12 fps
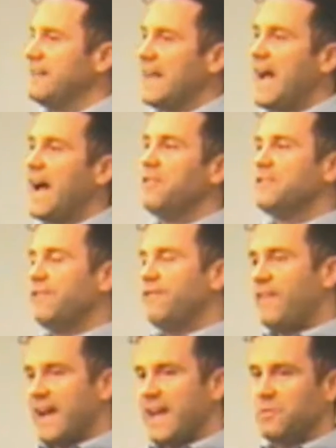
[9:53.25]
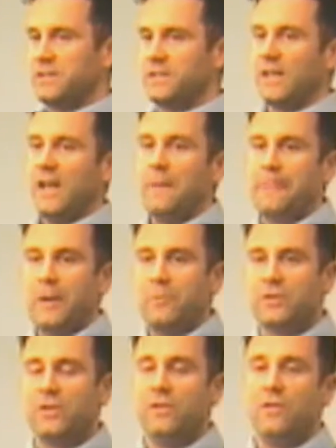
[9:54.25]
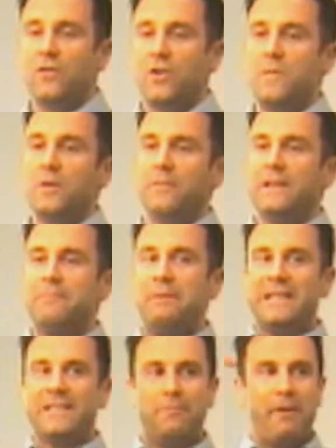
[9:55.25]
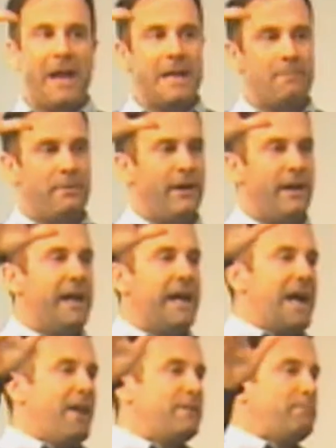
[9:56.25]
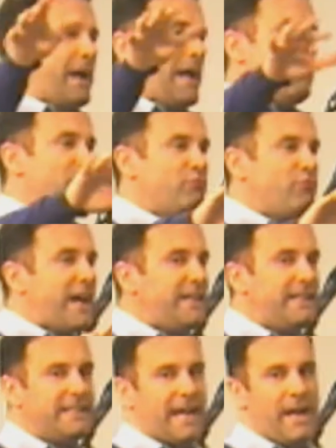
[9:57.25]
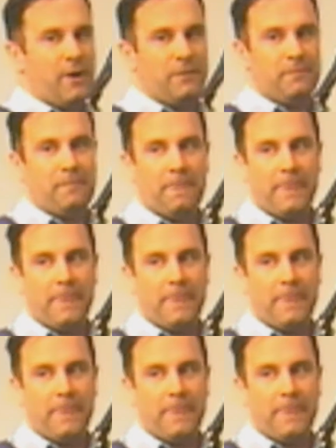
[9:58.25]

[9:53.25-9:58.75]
And out of this fire was, was coming up these bits of paper, and this paper was raining down.